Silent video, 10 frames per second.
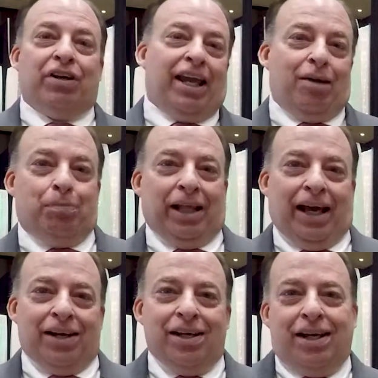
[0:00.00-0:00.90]
game
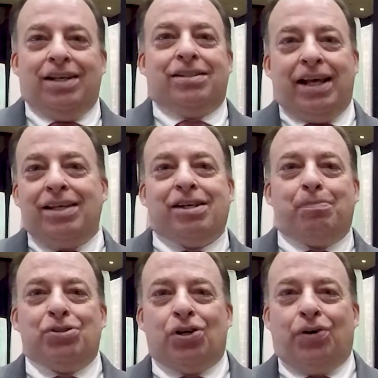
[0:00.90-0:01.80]
plan. In today's
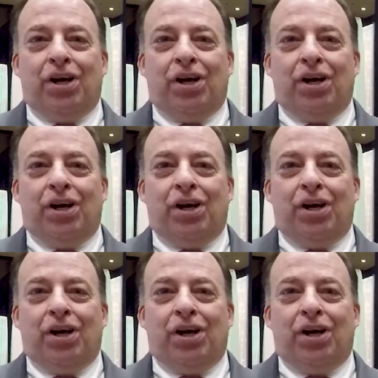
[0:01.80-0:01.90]
episode,